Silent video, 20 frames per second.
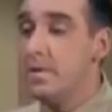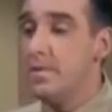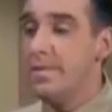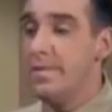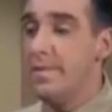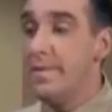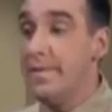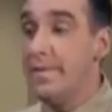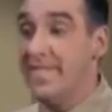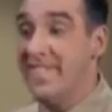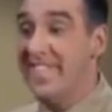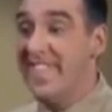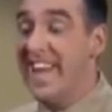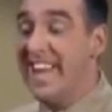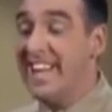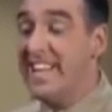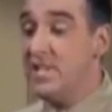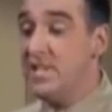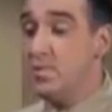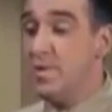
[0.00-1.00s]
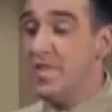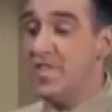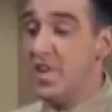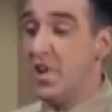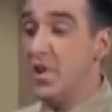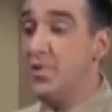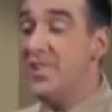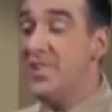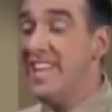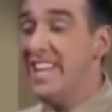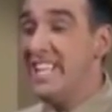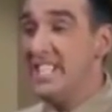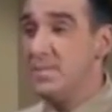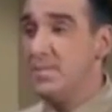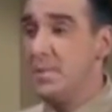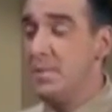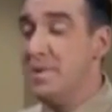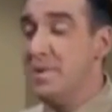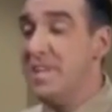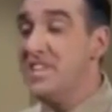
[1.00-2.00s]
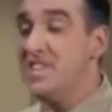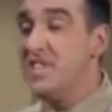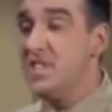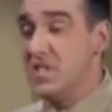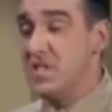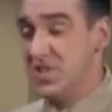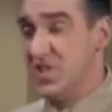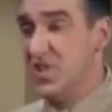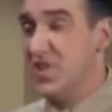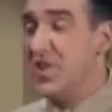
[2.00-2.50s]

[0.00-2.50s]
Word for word: Uh, uh, that is with the lieutenant's permission,